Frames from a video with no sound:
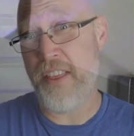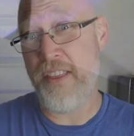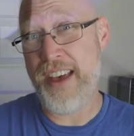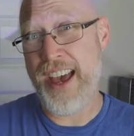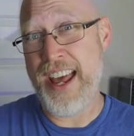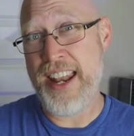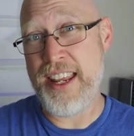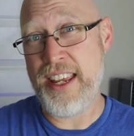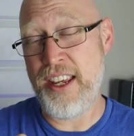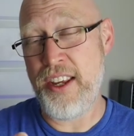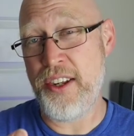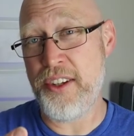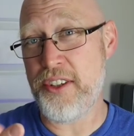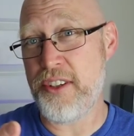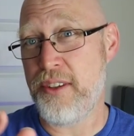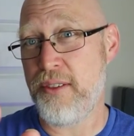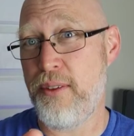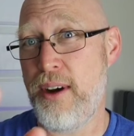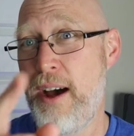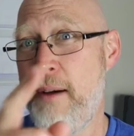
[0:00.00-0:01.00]
and that
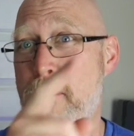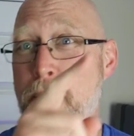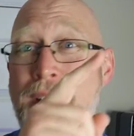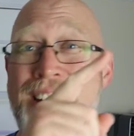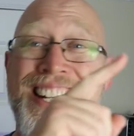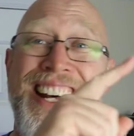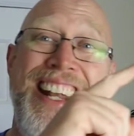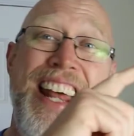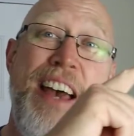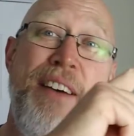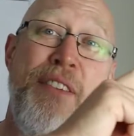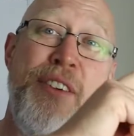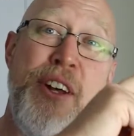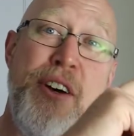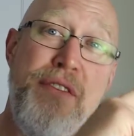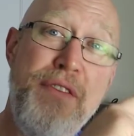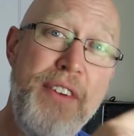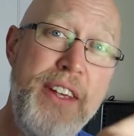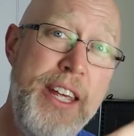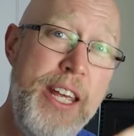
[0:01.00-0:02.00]
is I might not have
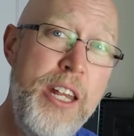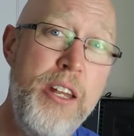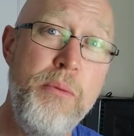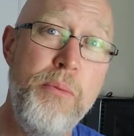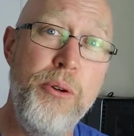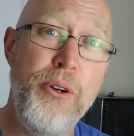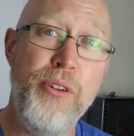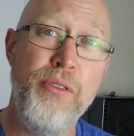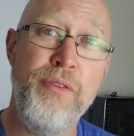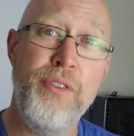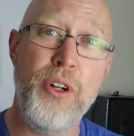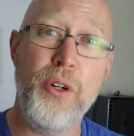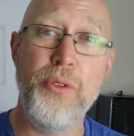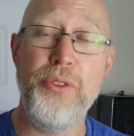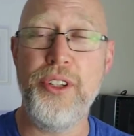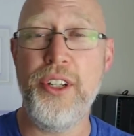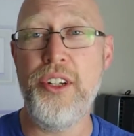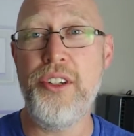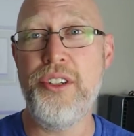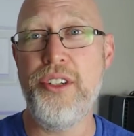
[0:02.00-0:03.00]
enough input
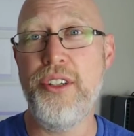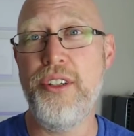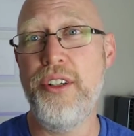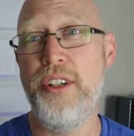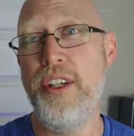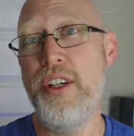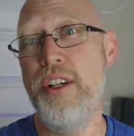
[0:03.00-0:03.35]
voltage